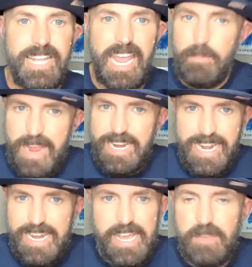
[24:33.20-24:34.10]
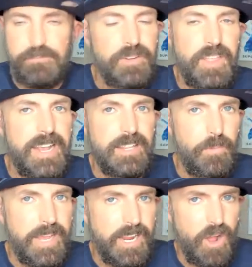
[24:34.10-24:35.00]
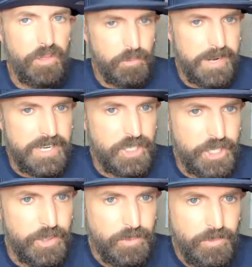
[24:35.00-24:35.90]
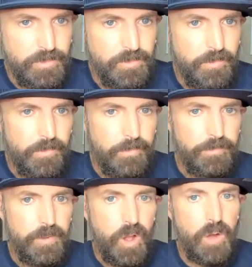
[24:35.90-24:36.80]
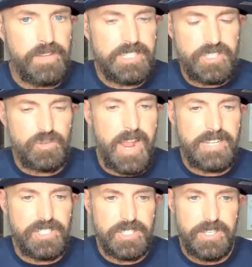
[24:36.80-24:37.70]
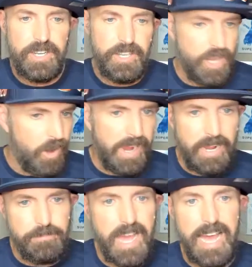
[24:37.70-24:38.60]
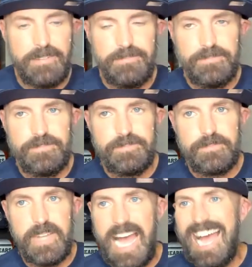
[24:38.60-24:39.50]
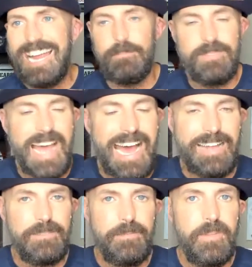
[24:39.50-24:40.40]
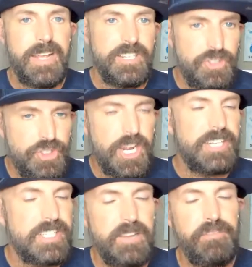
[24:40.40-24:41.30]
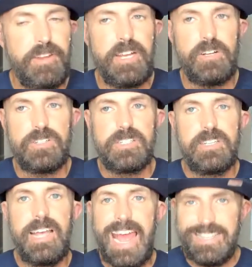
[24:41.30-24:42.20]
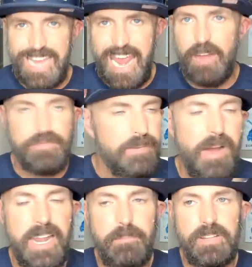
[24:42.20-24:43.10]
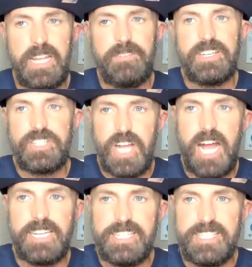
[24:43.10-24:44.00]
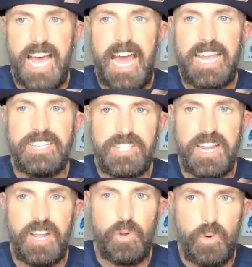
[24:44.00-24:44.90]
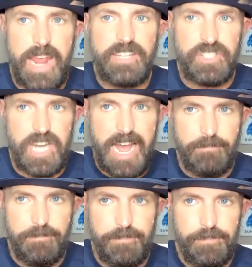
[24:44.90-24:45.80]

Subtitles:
Am I an idiot for thinking that we can go 3-2 over this stretch? No, I am not. I am not. Because Justin Fields has everybody believing. Sean Desai has done a great job